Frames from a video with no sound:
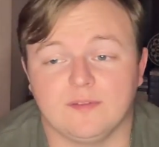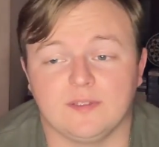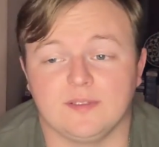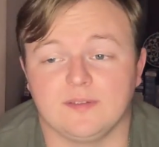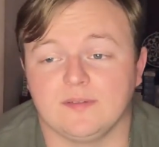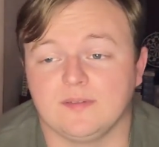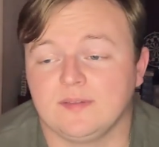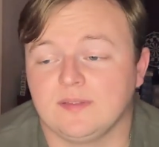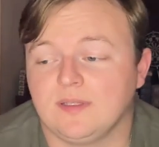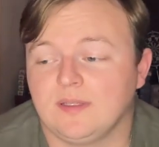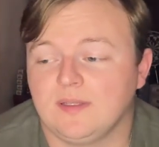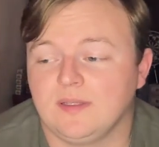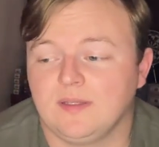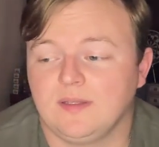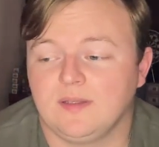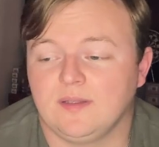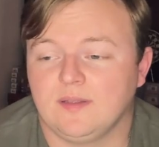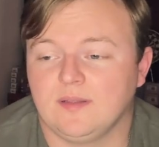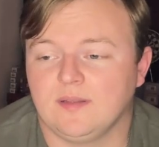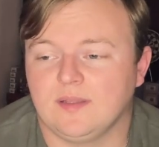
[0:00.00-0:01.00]
and,
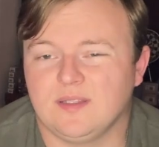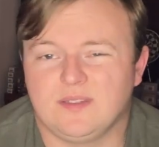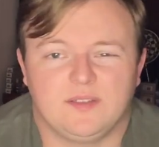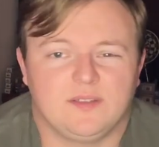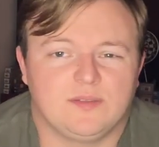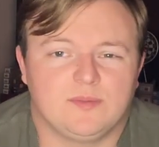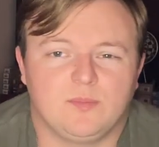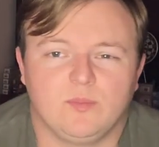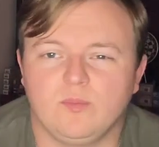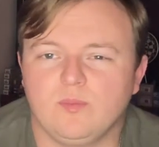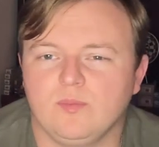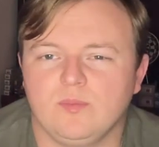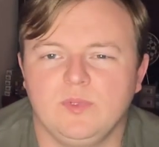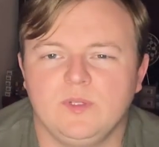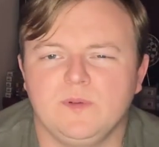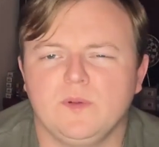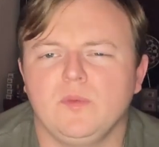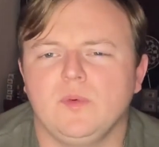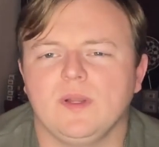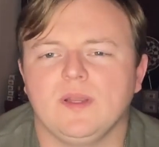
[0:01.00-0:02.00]
like, just, you
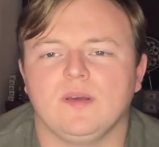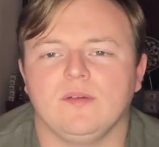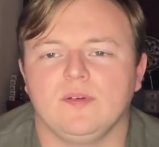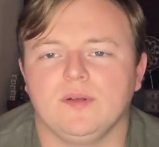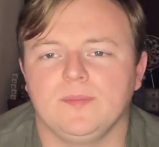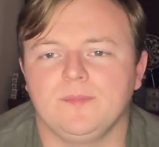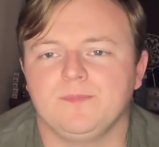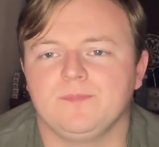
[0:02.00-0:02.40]
know, whatever.